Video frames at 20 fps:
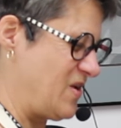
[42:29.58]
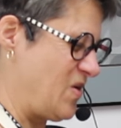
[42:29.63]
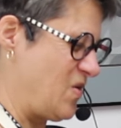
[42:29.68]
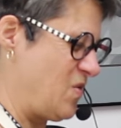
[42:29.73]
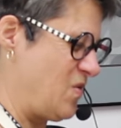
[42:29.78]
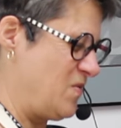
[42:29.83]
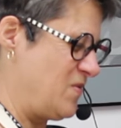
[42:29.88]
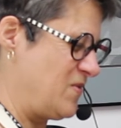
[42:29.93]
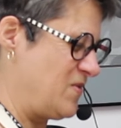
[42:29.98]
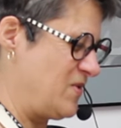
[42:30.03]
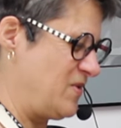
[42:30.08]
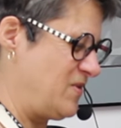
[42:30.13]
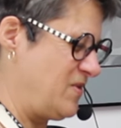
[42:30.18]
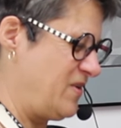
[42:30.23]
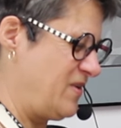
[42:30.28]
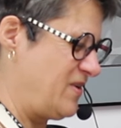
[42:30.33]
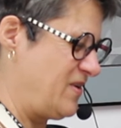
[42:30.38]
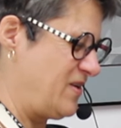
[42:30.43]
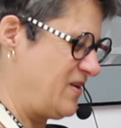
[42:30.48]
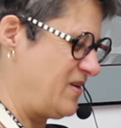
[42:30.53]
over
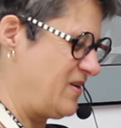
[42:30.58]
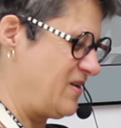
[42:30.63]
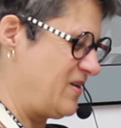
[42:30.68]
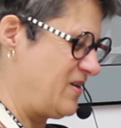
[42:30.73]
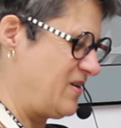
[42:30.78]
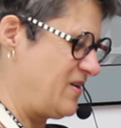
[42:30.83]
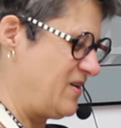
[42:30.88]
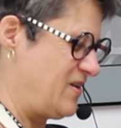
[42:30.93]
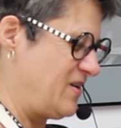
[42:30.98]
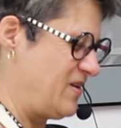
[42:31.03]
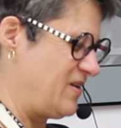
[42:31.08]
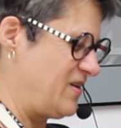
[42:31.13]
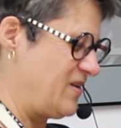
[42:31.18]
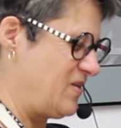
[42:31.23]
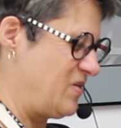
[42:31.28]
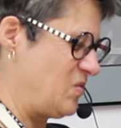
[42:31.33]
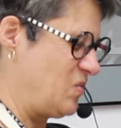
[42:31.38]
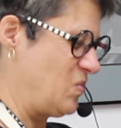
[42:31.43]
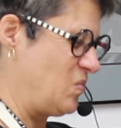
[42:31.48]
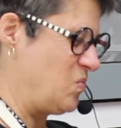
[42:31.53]

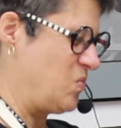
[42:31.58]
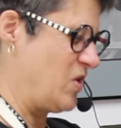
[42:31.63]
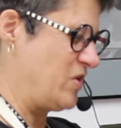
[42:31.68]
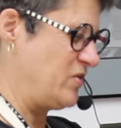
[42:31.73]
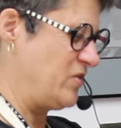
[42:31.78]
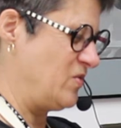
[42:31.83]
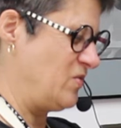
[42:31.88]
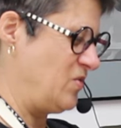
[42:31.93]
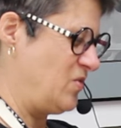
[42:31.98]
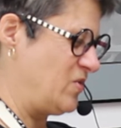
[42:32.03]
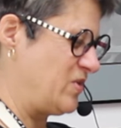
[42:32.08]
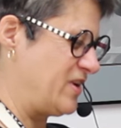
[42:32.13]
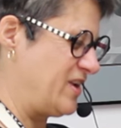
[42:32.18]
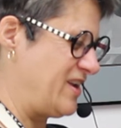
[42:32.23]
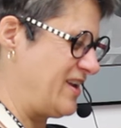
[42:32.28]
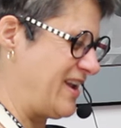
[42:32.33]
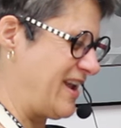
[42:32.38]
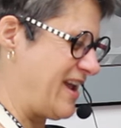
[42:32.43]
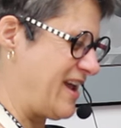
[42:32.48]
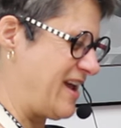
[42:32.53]
what you're
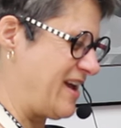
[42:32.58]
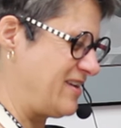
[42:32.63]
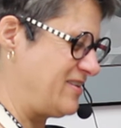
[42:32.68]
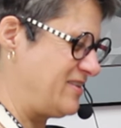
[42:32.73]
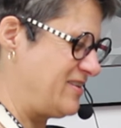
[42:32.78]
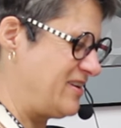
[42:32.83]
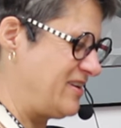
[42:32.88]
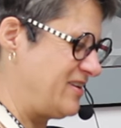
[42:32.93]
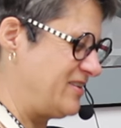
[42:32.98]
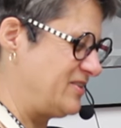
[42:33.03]
looking at,